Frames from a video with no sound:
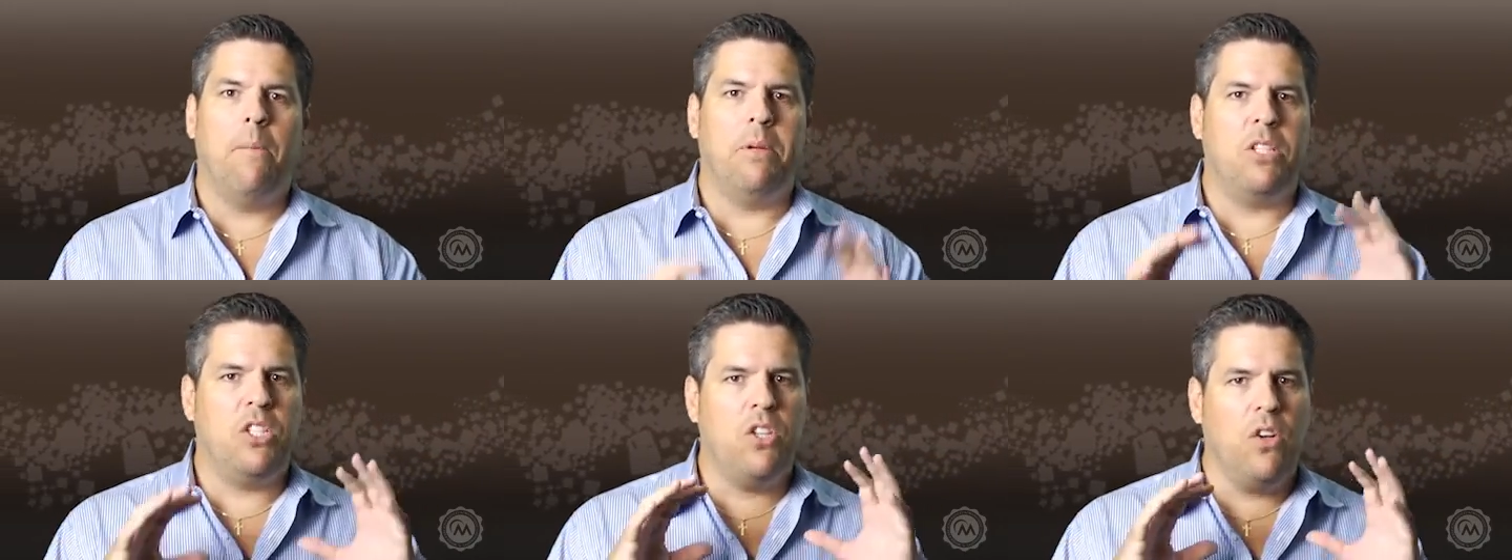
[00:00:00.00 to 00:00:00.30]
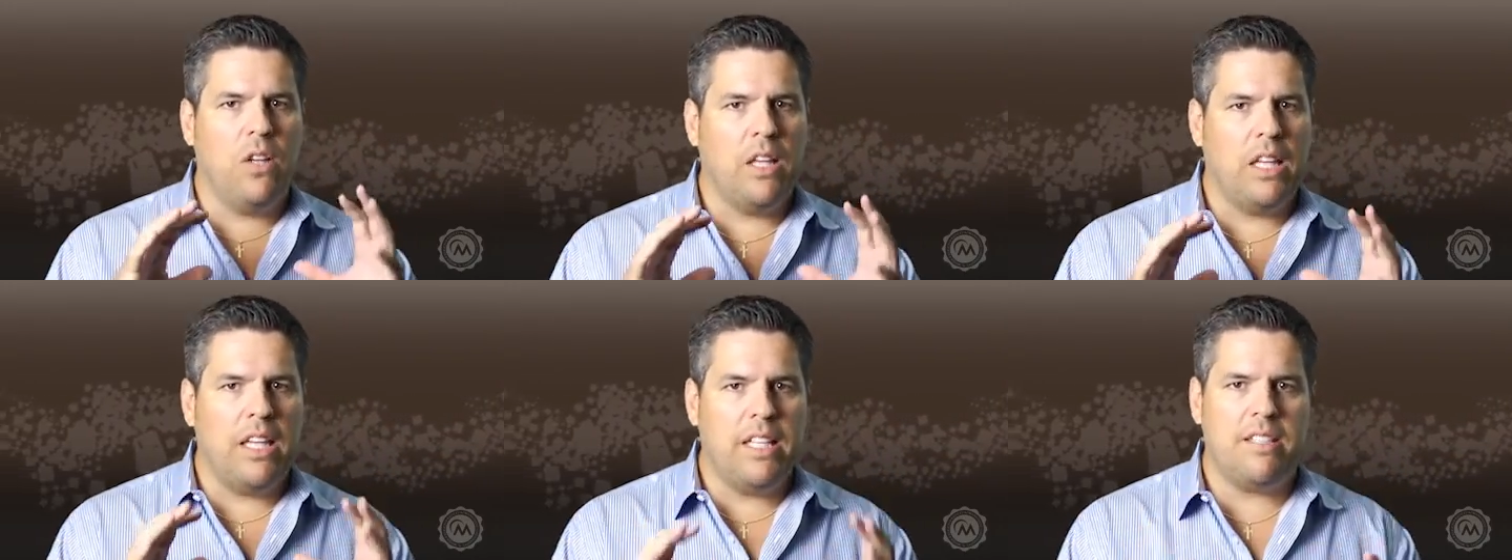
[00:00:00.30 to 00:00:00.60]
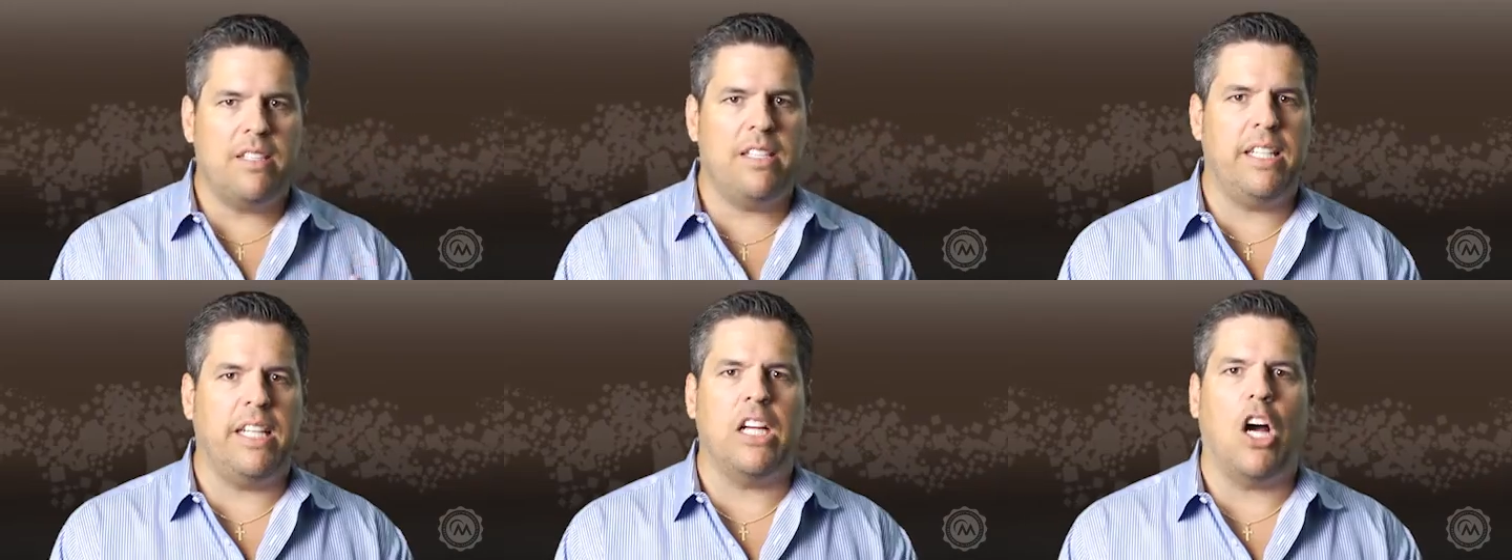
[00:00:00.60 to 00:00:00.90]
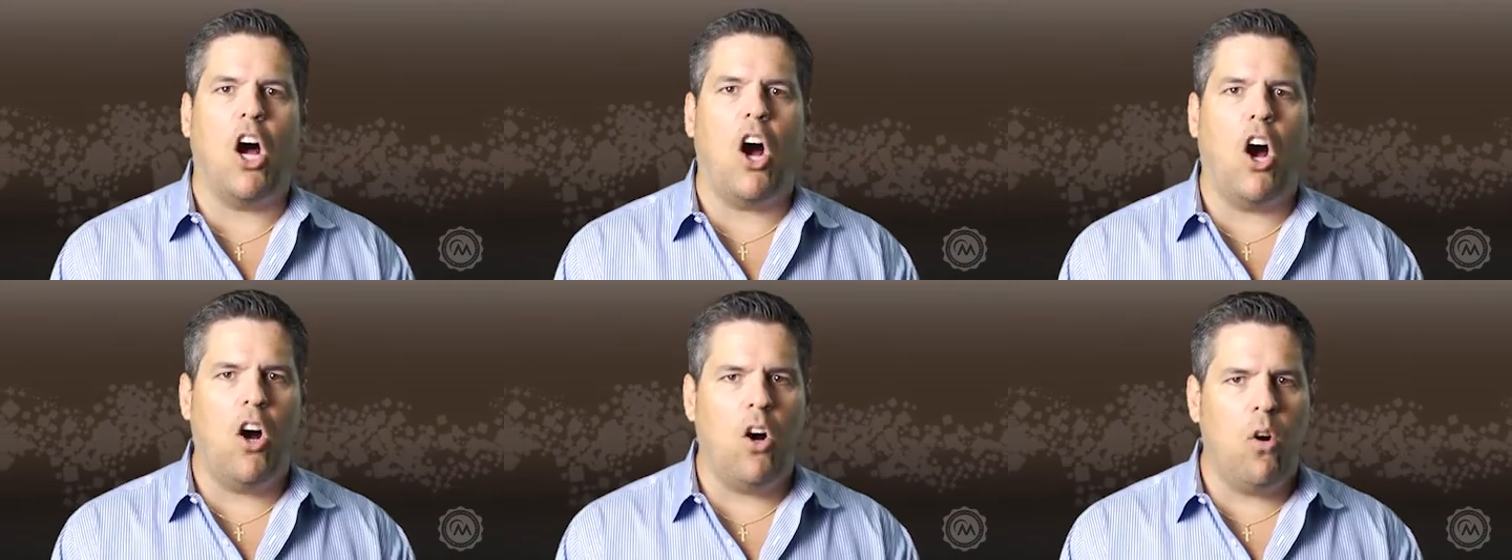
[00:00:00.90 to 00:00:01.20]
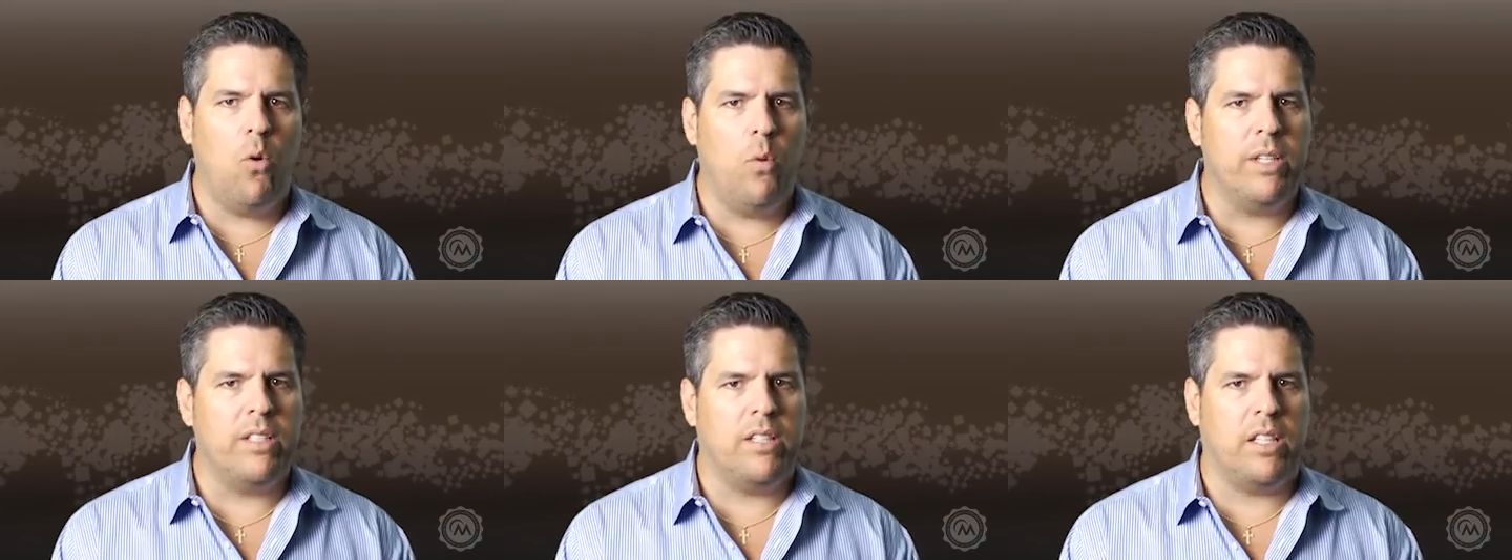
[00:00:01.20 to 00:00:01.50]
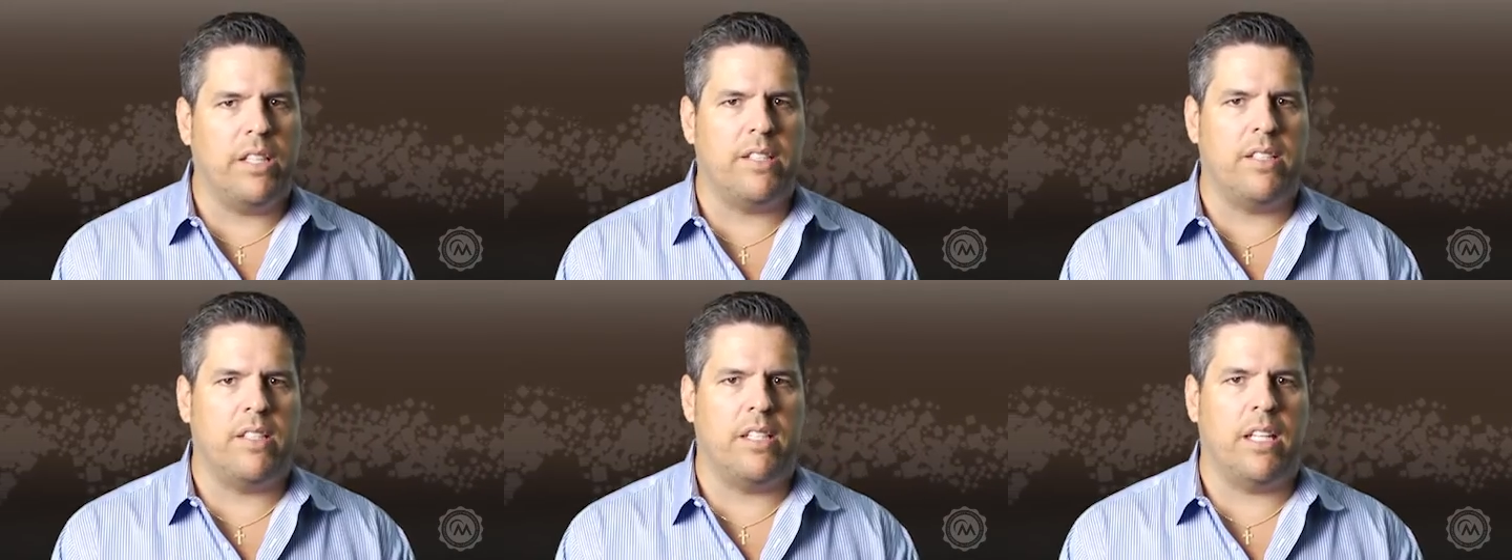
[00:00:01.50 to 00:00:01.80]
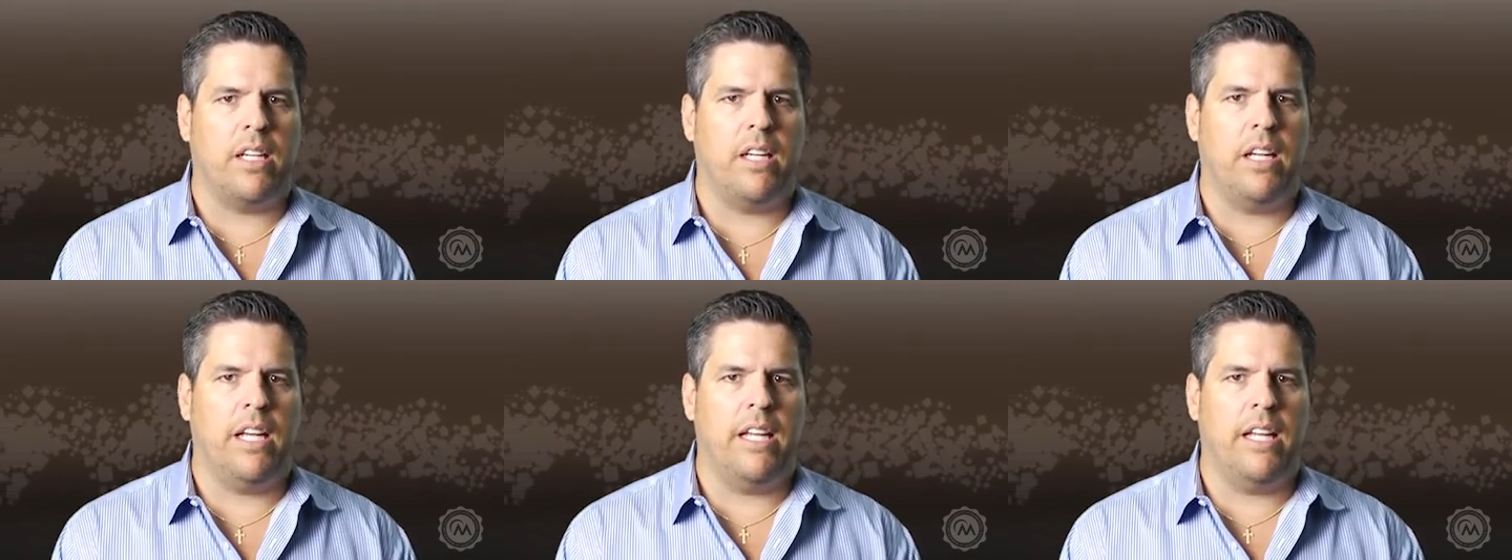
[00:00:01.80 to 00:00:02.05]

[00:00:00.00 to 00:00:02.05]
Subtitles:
But you're listening, always listening